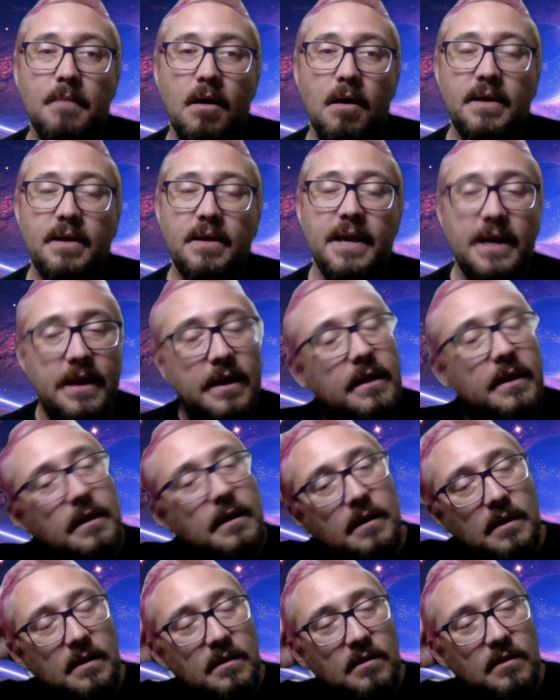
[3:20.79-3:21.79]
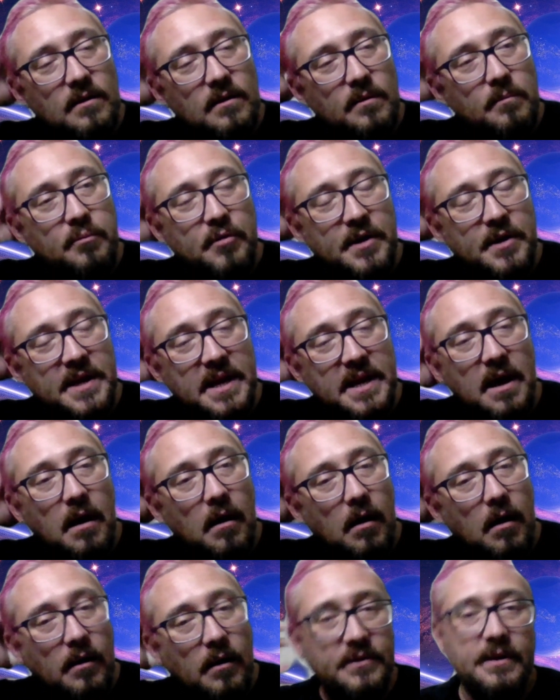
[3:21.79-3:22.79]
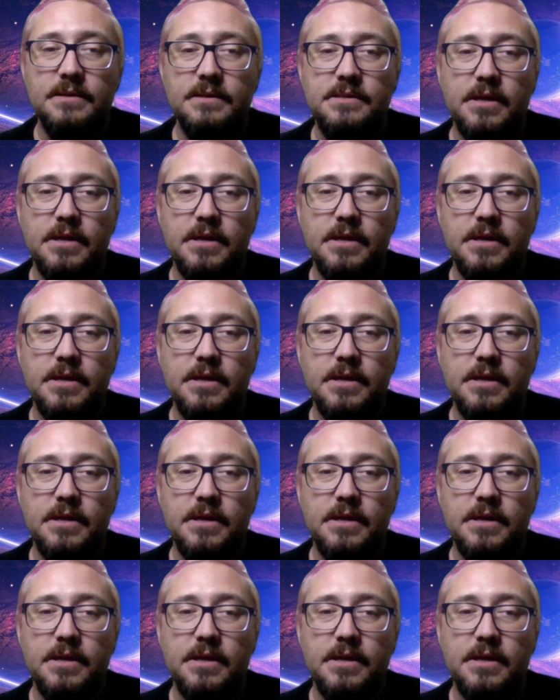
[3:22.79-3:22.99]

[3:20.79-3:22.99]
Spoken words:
market pretty hard.